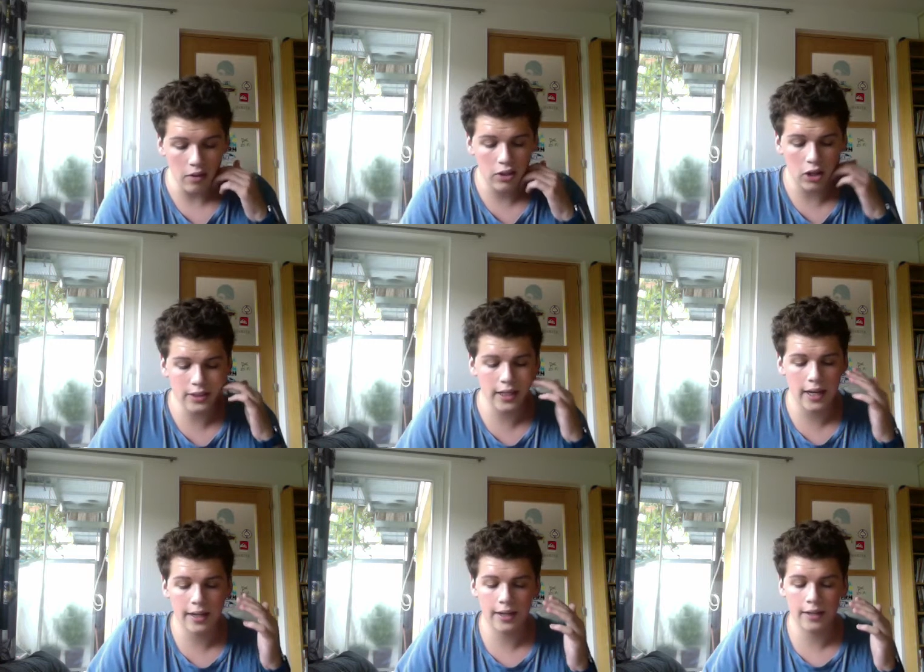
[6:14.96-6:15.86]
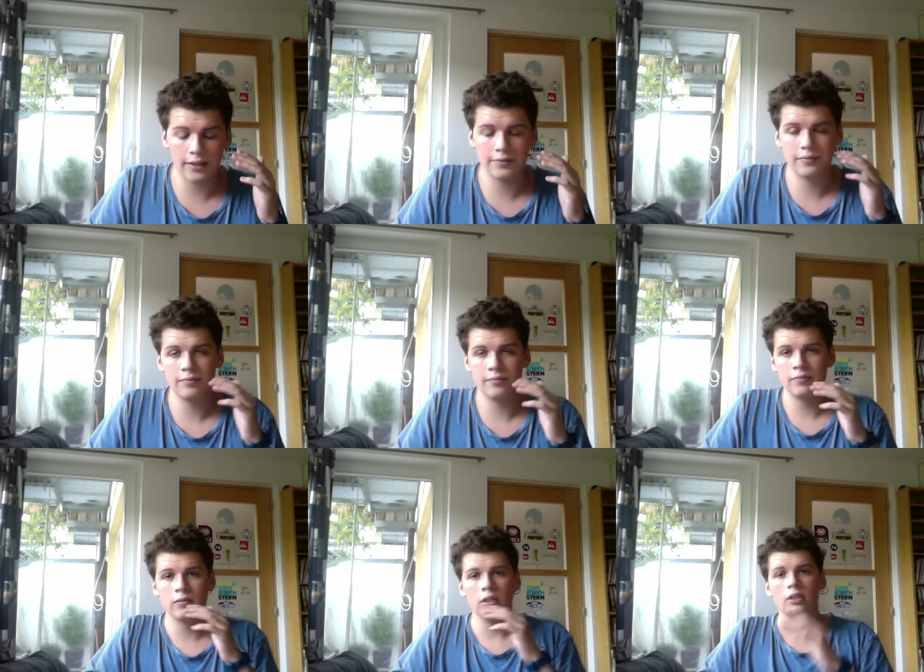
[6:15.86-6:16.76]
Costa had a...
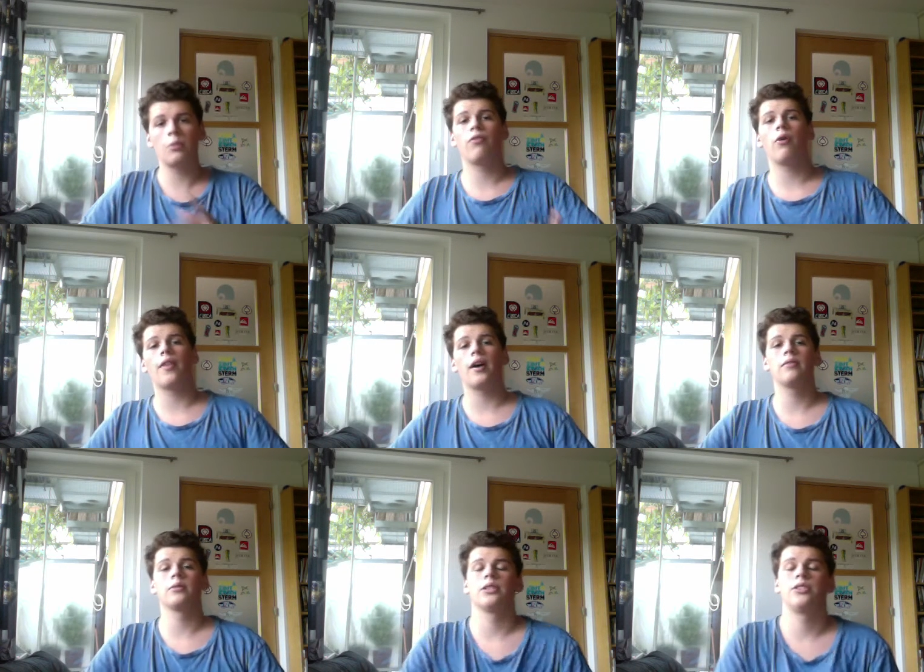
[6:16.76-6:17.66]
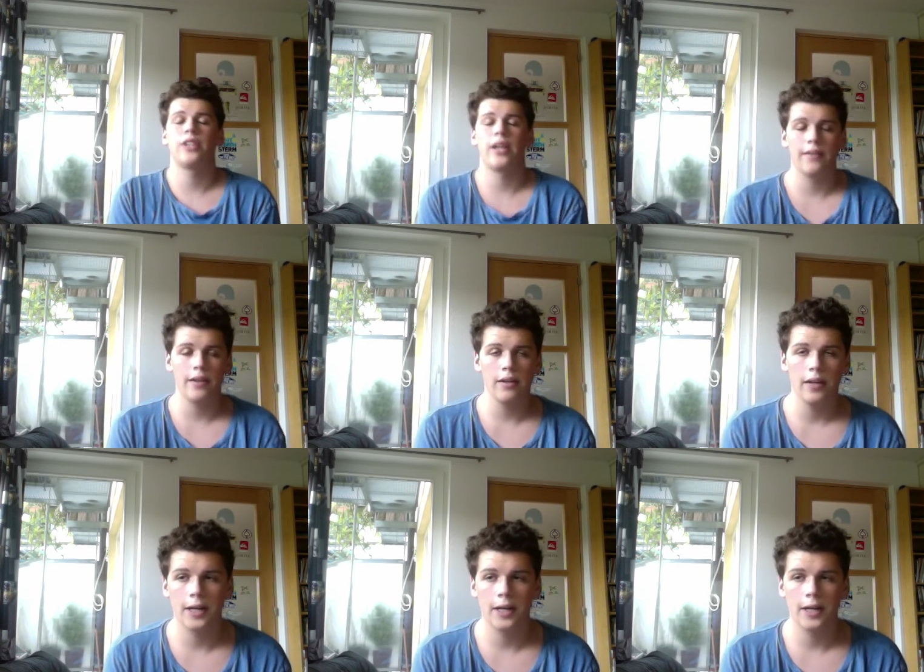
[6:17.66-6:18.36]
No, before that it was JT.